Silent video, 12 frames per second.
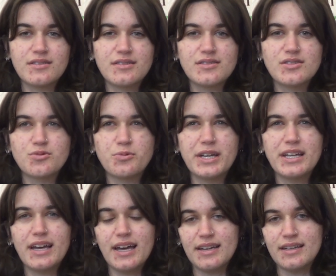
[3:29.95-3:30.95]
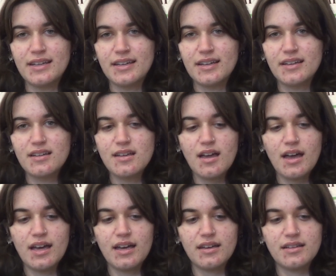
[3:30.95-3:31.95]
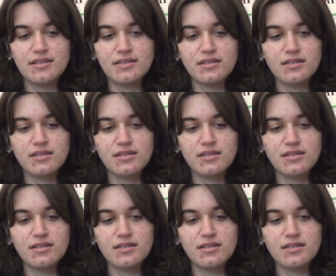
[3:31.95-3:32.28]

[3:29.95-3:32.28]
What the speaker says: sweet ending and